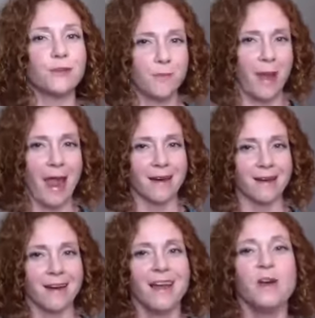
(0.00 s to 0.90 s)

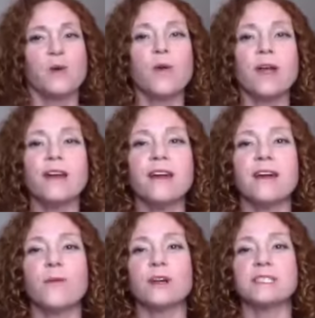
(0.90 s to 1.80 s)
repair. We're
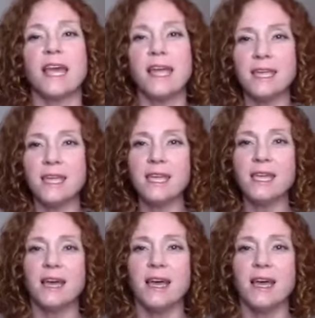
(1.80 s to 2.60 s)
taking,